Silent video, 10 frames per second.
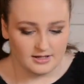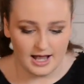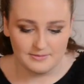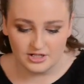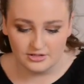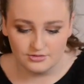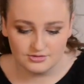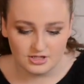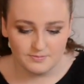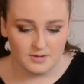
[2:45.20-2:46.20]
I'm going to
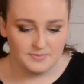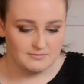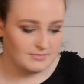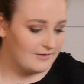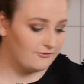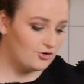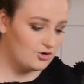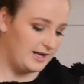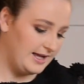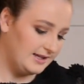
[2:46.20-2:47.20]
also pop in my
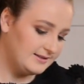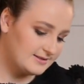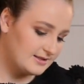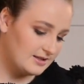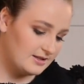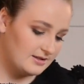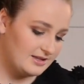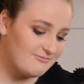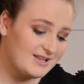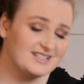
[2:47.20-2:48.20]
4 eggs.
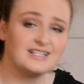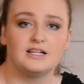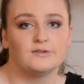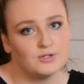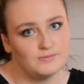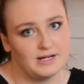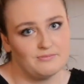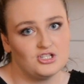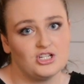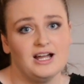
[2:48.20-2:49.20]
They've been sitting at room
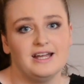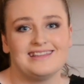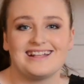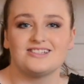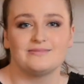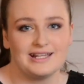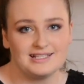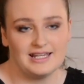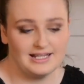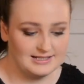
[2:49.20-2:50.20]
temperature, and that just makes
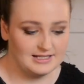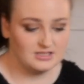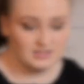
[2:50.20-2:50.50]
it easier to